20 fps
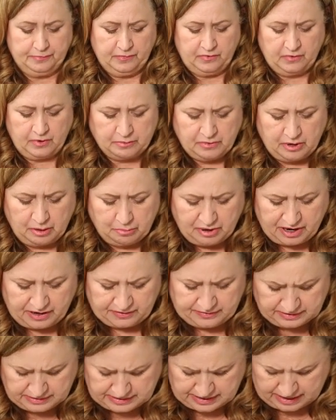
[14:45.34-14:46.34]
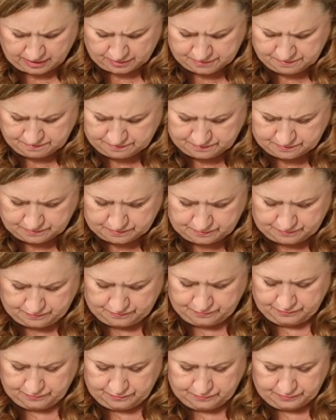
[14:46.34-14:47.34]
So I'm going to press it down.
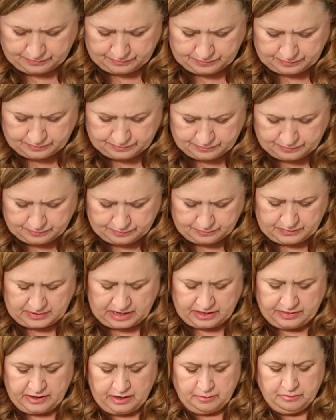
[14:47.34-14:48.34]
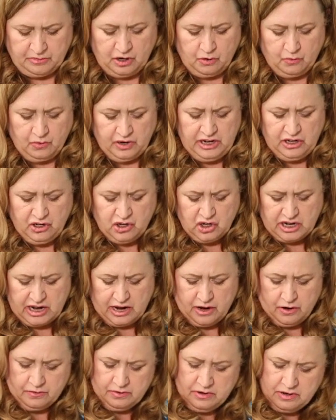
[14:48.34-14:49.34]
And then I'm going to reach
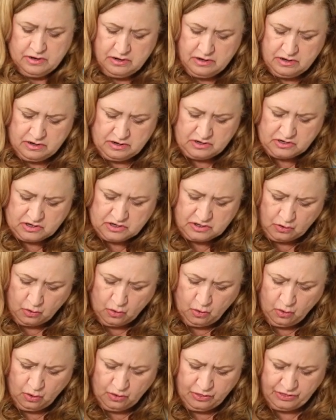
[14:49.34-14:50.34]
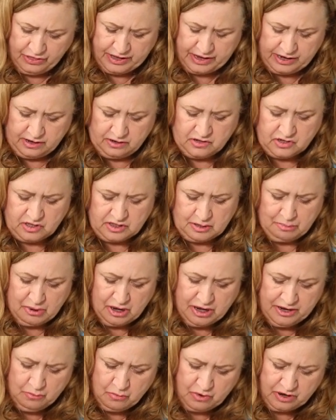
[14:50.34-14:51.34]
down to the whole thing, to the
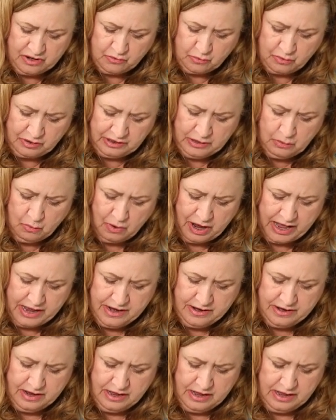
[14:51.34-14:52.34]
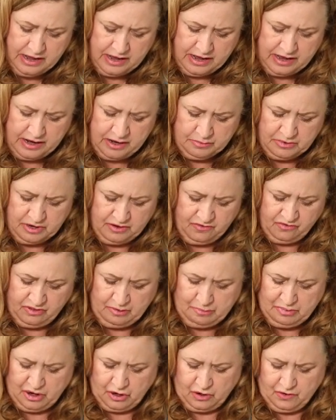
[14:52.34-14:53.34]
bottom where it's really wet. And I'm going to
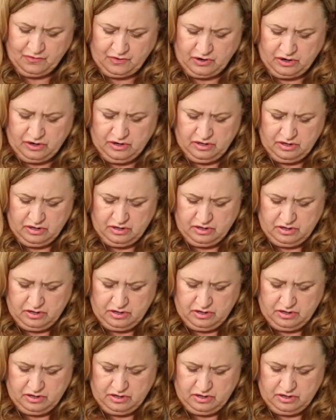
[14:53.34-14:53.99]
flip it over.